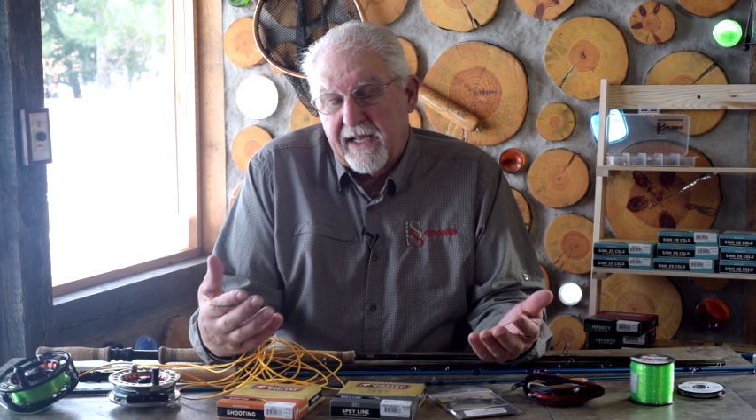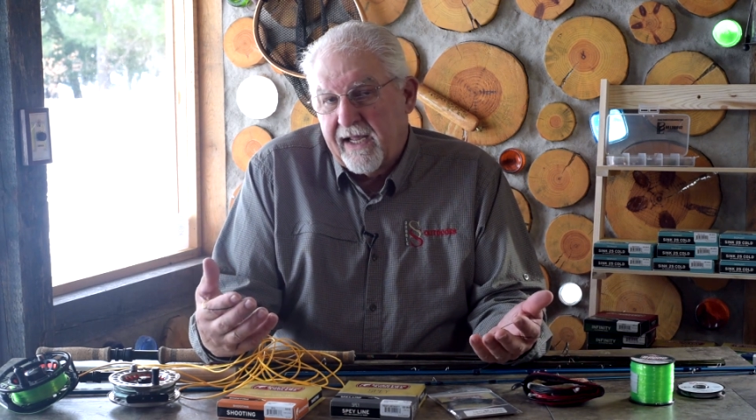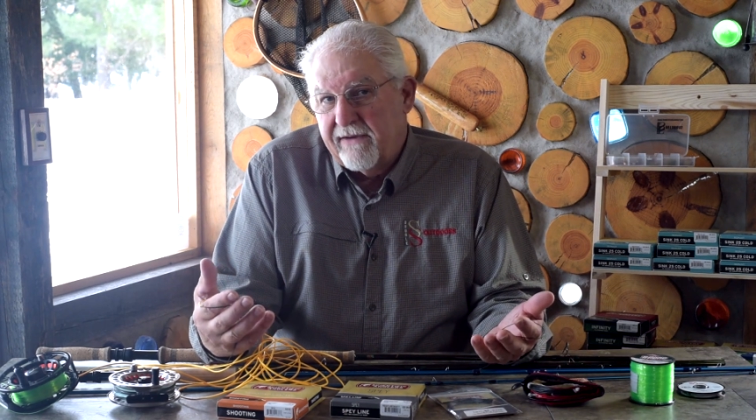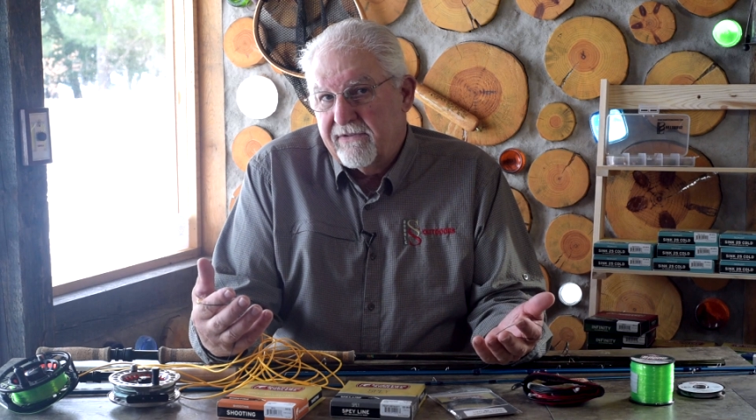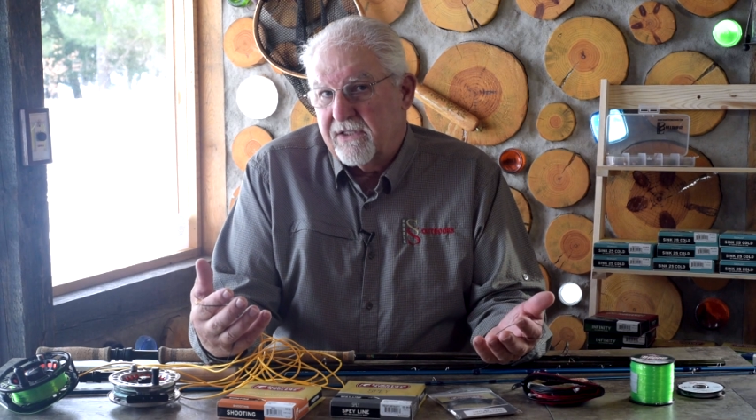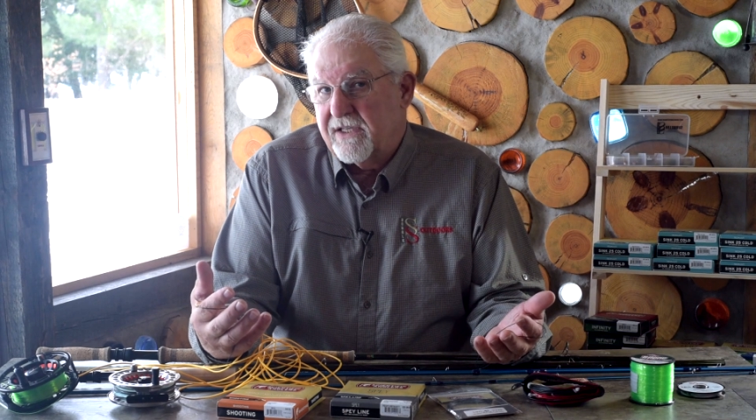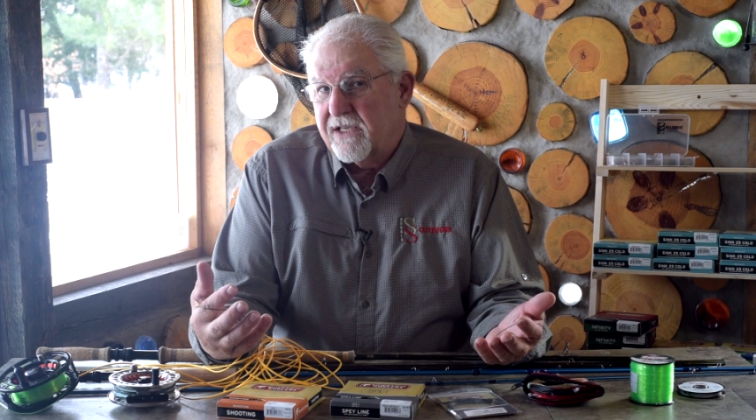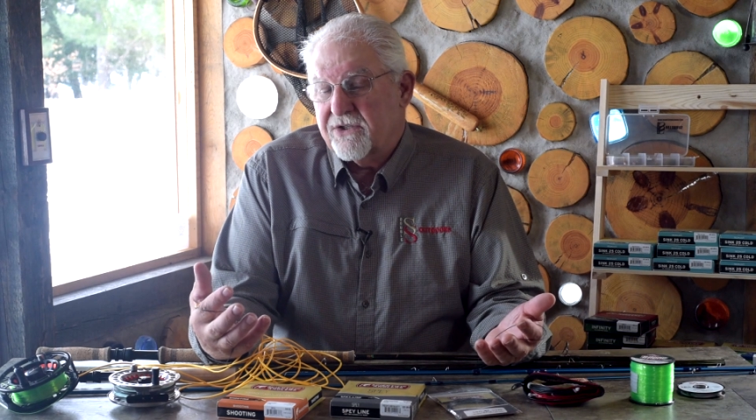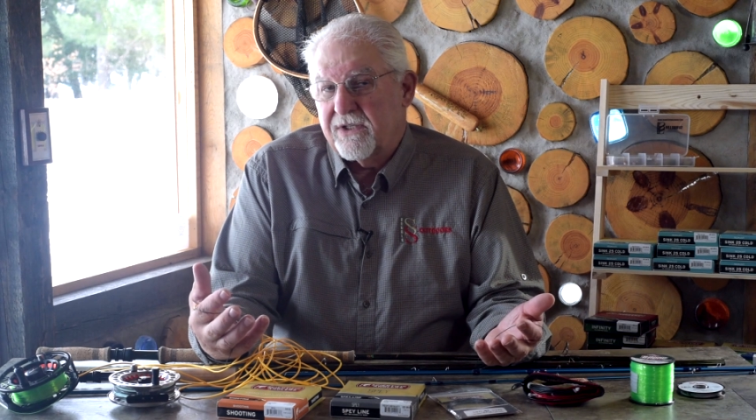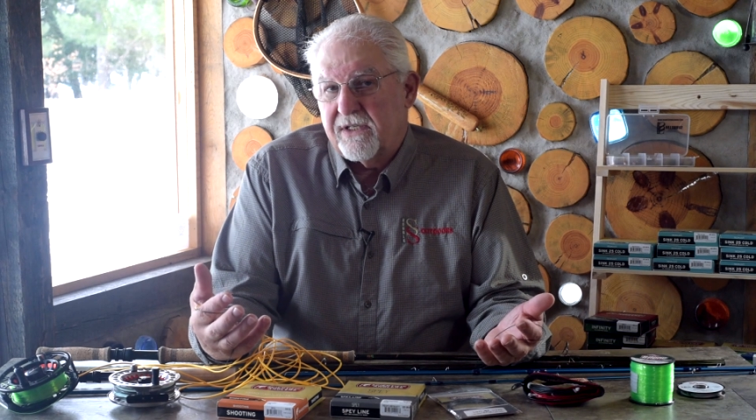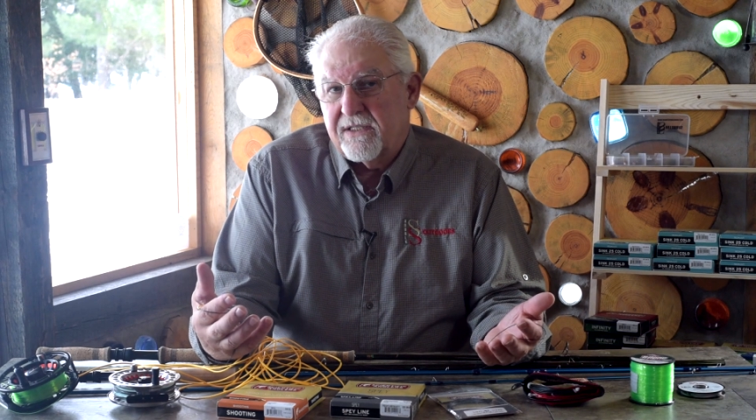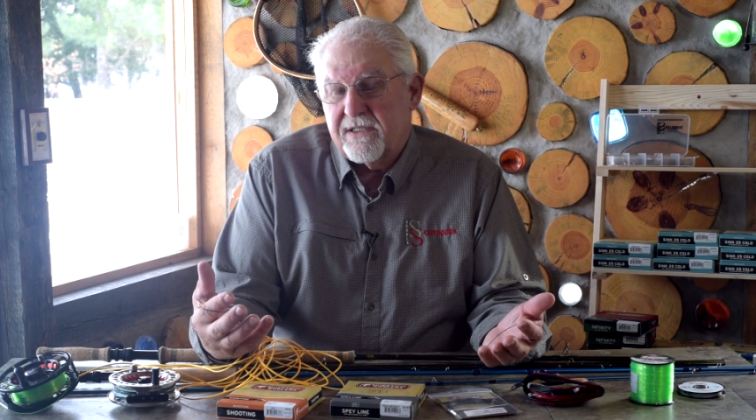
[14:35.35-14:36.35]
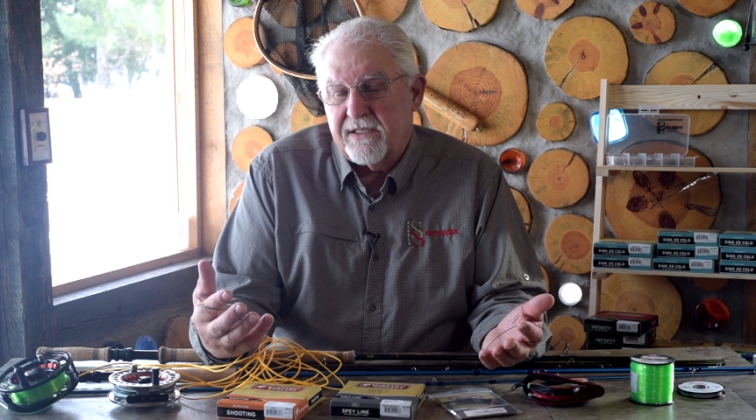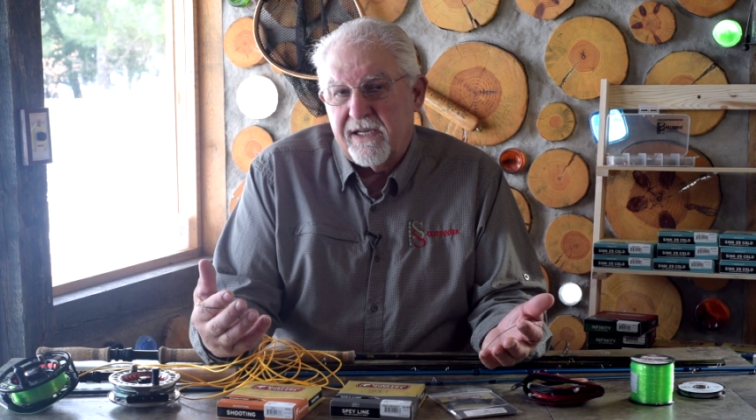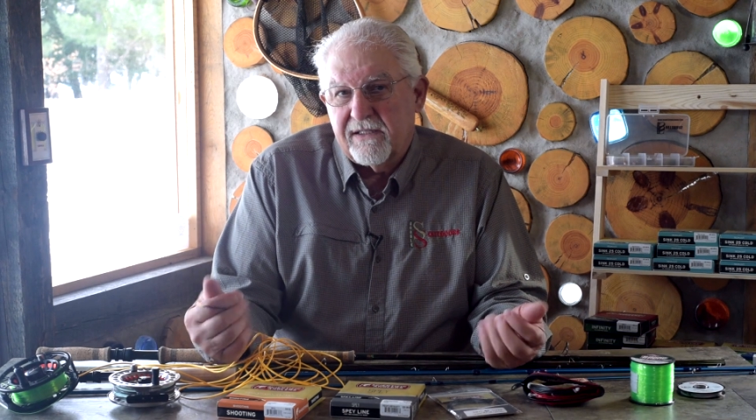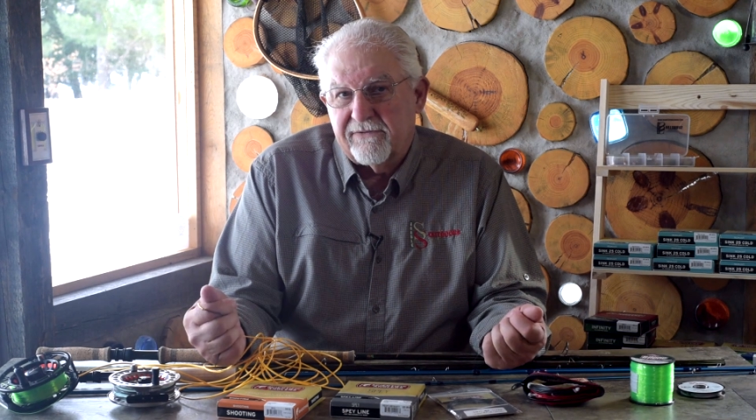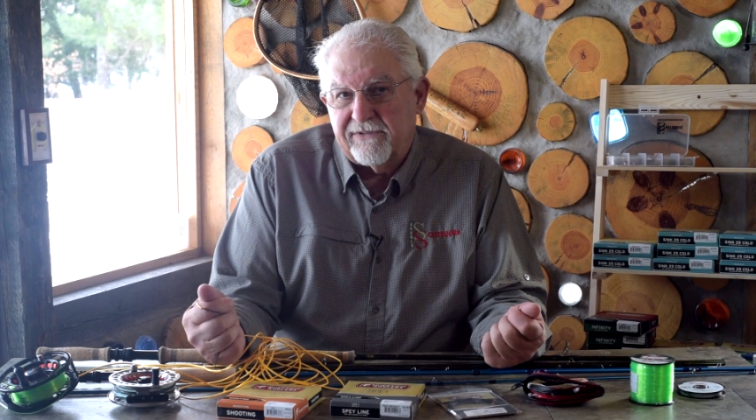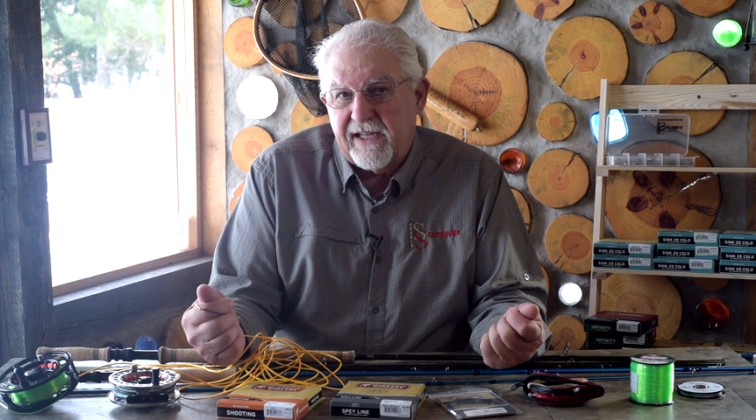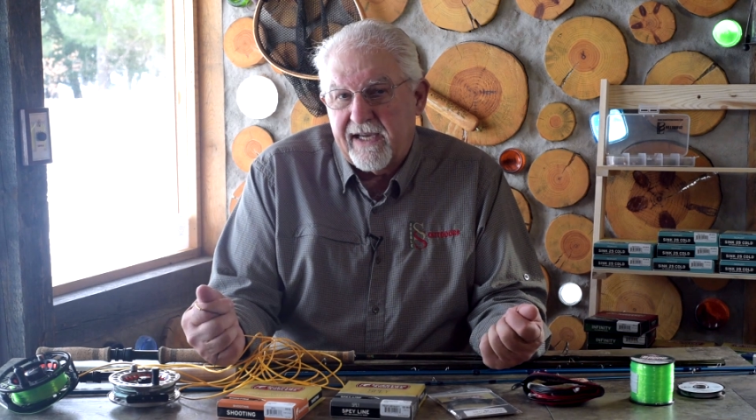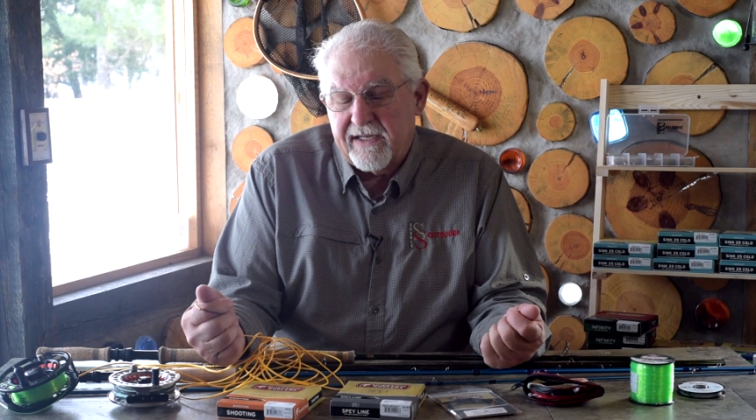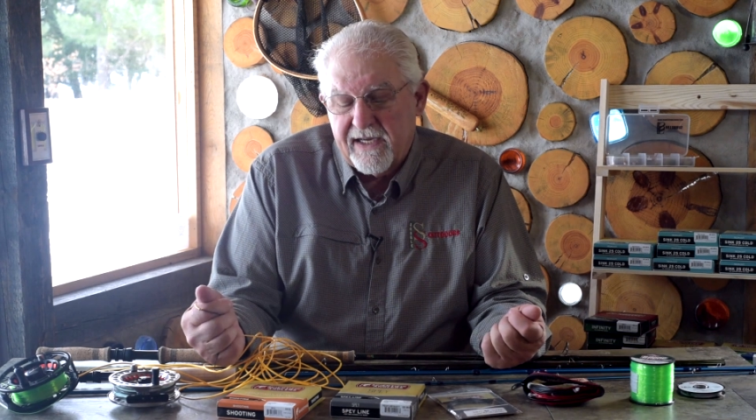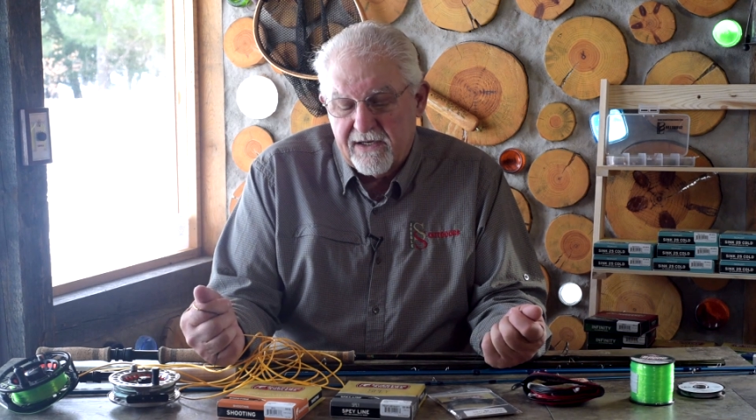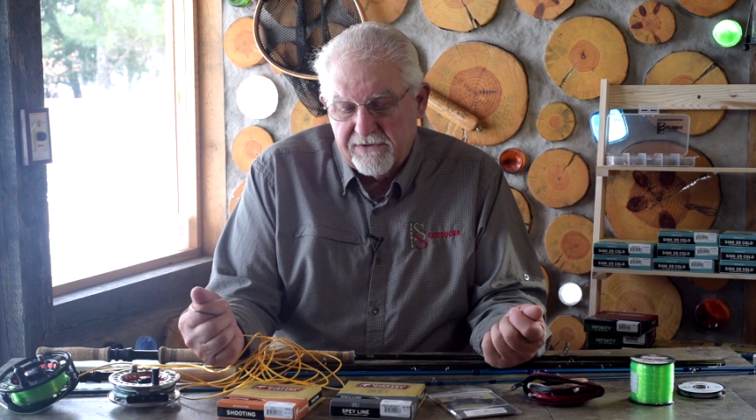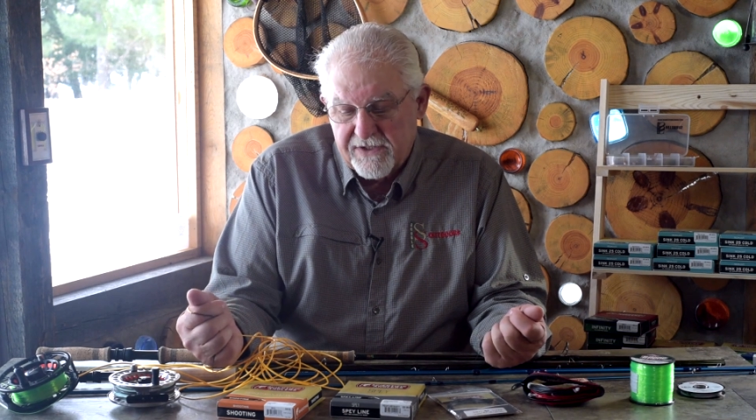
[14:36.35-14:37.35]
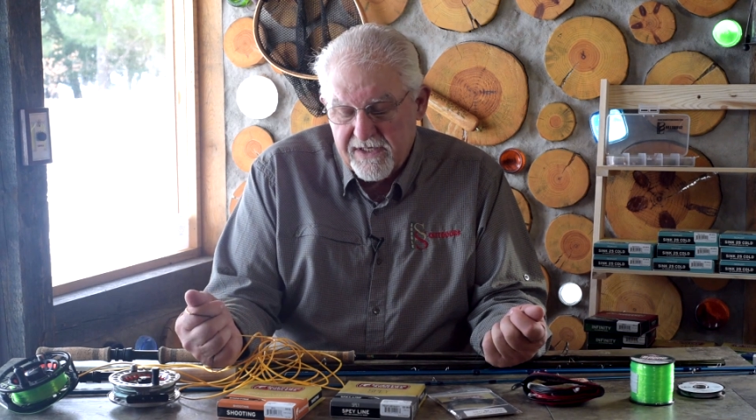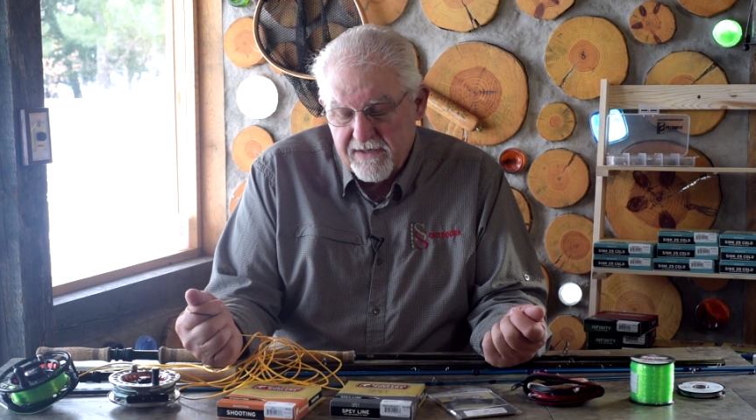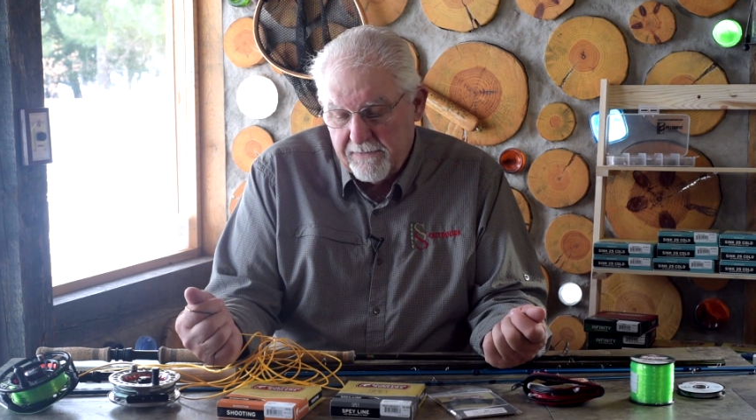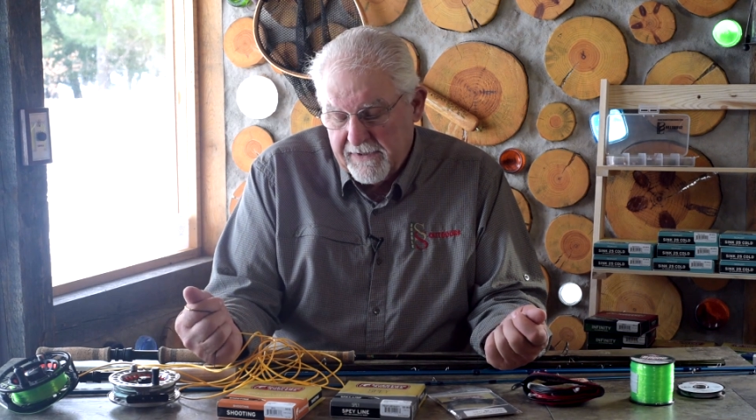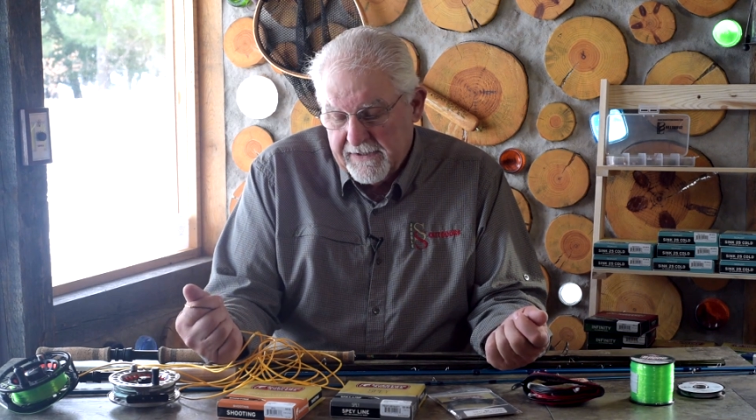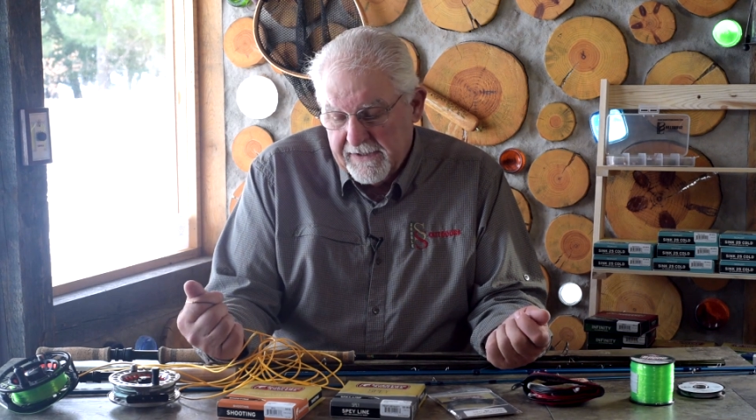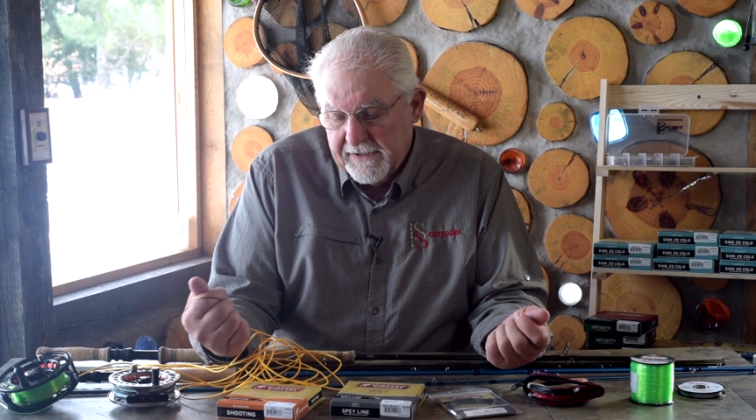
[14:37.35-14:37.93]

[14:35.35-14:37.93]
have the density to take the fly down deep.